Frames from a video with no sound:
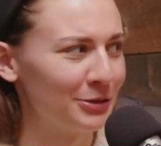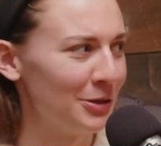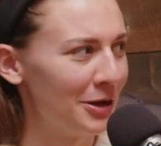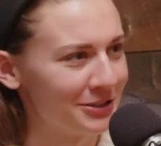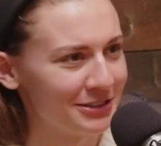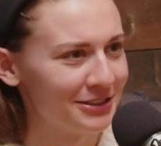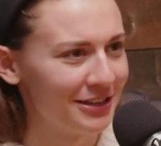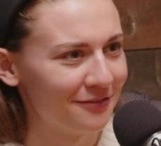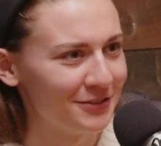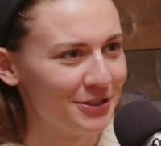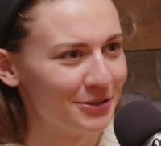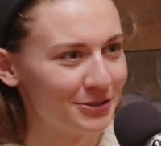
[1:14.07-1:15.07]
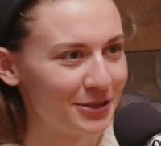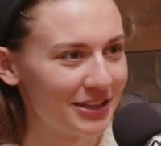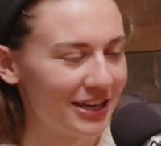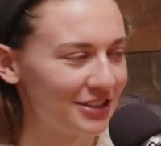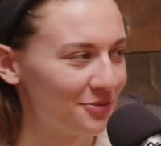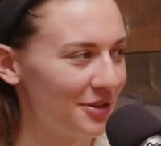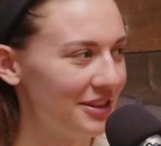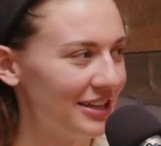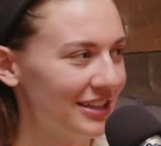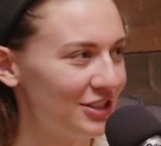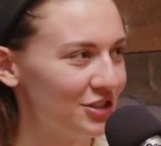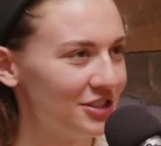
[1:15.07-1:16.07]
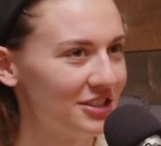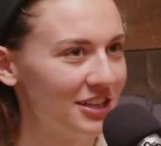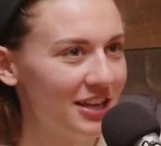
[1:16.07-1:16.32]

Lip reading: laws and stuff too. So like that's one thing that just